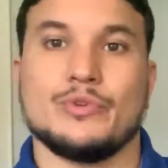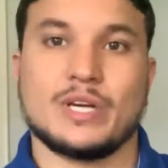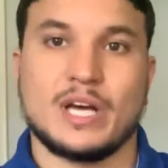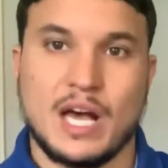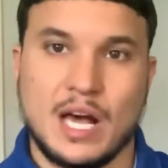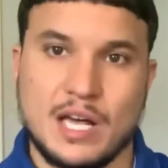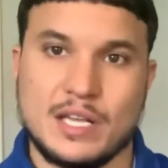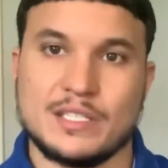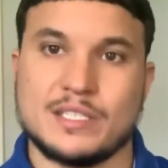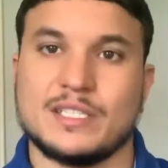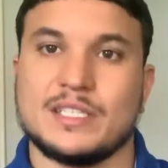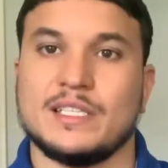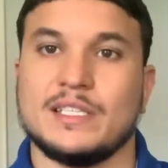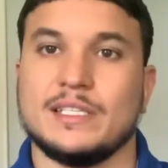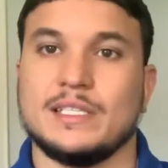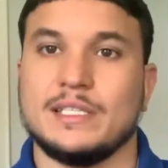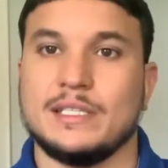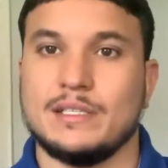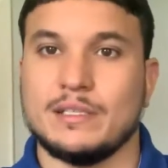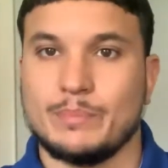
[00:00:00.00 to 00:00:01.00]

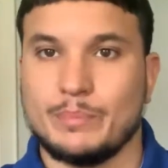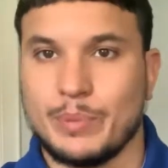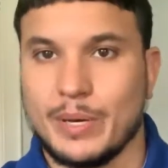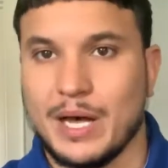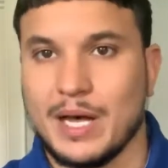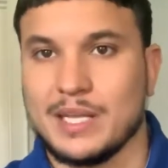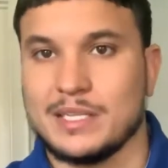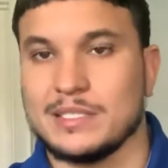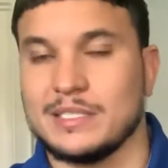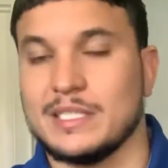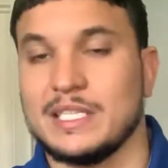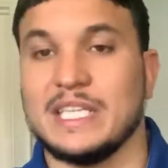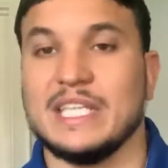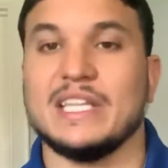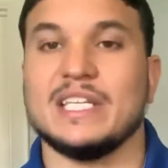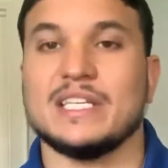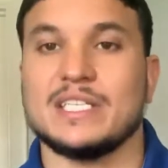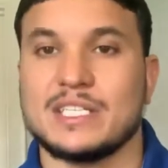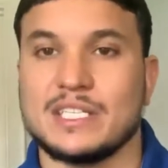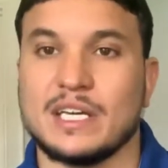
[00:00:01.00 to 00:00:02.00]
constantly depositing
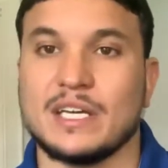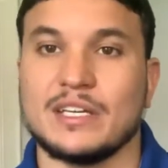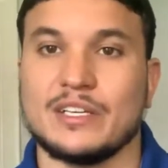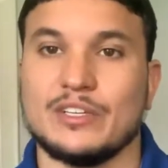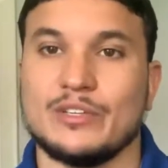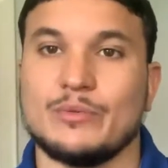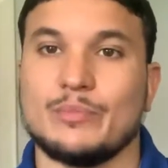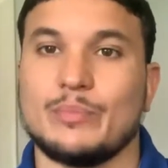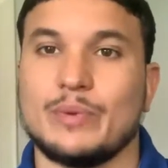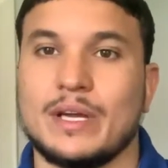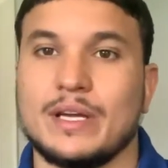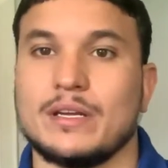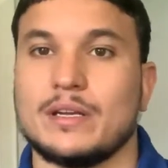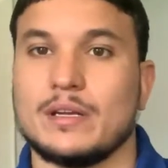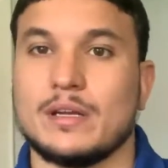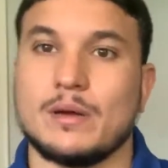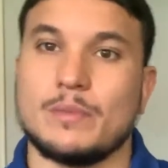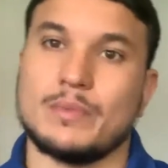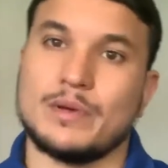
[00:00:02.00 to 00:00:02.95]
the check in your bank account.